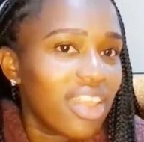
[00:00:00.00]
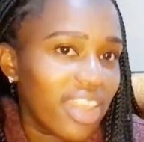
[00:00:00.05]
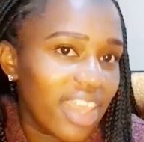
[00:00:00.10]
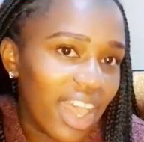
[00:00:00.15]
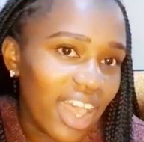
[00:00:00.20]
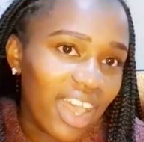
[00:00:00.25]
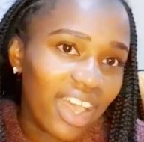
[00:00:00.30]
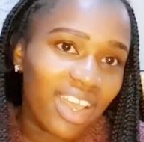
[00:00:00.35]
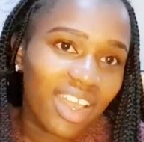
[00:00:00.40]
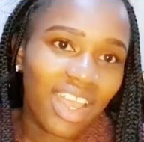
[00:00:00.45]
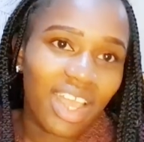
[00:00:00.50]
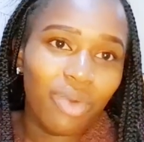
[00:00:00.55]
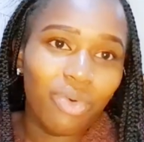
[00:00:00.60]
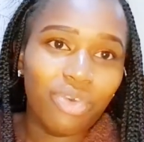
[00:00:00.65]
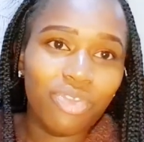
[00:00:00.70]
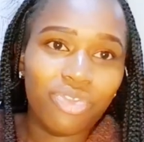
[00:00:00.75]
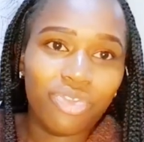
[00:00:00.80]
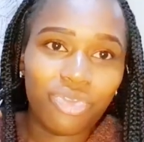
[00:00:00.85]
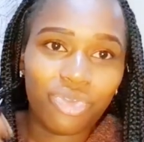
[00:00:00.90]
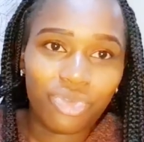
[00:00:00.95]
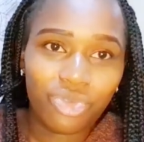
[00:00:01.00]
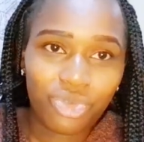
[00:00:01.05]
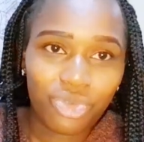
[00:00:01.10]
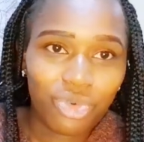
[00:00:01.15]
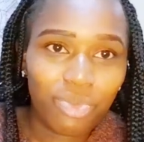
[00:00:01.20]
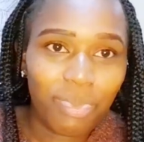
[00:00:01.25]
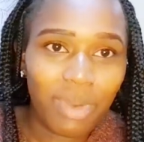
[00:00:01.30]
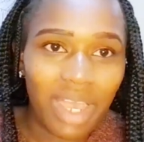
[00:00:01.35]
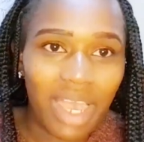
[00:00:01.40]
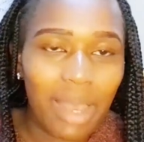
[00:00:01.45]
Yeah, I was
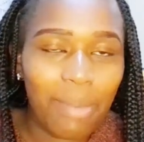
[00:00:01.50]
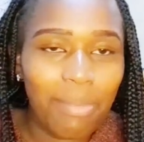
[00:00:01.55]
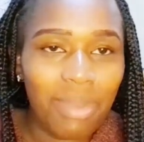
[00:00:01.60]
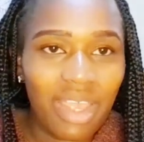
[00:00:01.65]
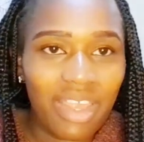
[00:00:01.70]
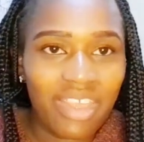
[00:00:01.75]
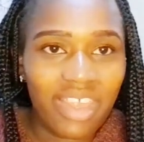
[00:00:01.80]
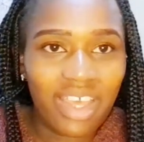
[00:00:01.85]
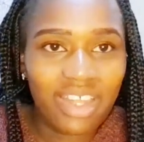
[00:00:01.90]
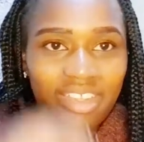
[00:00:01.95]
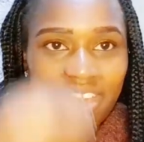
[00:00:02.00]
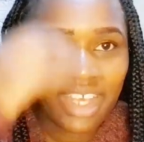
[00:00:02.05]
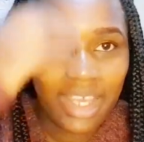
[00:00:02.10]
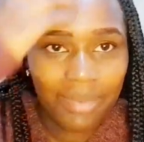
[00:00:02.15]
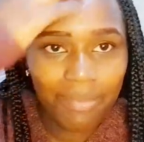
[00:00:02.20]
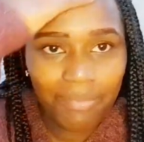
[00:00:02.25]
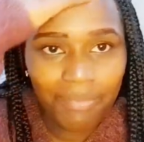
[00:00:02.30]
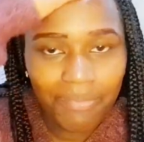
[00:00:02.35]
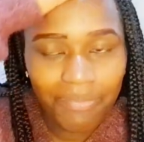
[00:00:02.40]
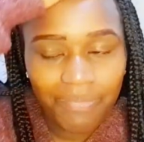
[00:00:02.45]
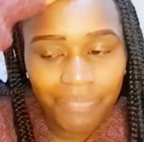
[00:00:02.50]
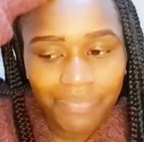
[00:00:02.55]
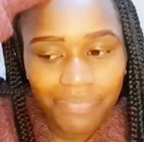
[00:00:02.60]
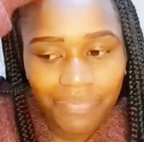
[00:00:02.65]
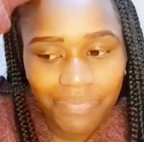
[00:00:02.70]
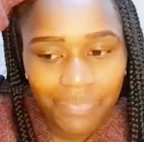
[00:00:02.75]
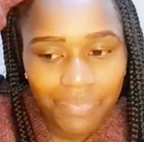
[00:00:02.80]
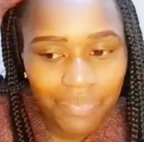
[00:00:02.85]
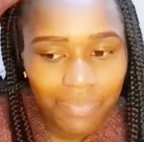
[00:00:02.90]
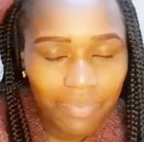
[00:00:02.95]
super happy at that time.
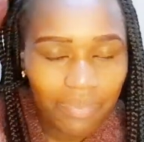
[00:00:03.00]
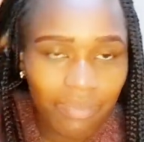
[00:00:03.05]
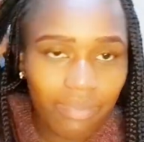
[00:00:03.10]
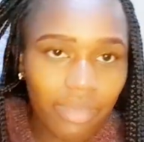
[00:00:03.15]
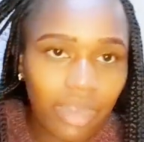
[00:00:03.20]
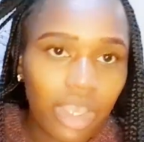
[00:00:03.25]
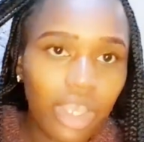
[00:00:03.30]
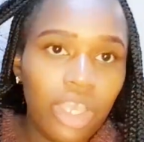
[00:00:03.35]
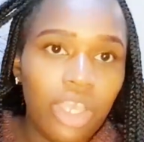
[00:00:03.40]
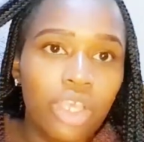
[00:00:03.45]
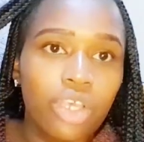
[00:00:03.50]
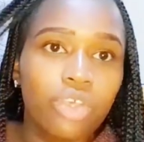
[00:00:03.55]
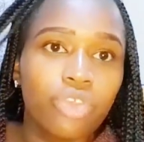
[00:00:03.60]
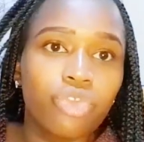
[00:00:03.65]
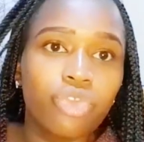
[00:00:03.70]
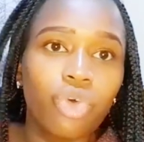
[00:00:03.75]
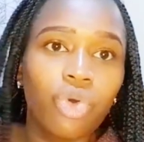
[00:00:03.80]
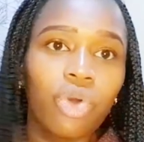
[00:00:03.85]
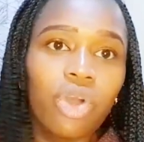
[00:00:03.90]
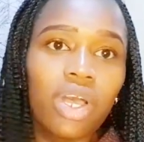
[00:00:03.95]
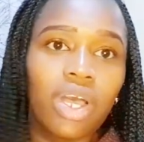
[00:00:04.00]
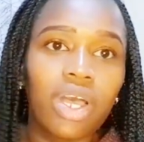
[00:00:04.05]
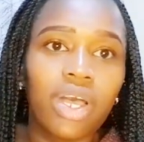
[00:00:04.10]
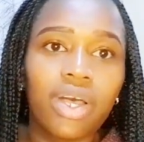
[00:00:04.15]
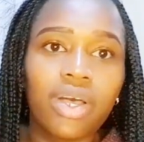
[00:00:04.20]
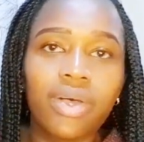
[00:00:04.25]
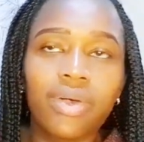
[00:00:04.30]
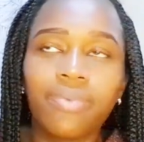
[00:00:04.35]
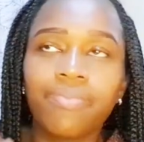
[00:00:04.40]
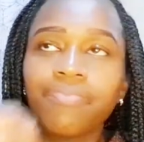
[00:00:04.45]
So
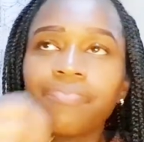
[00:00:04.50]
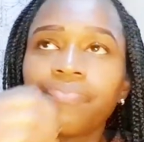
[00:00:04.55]
I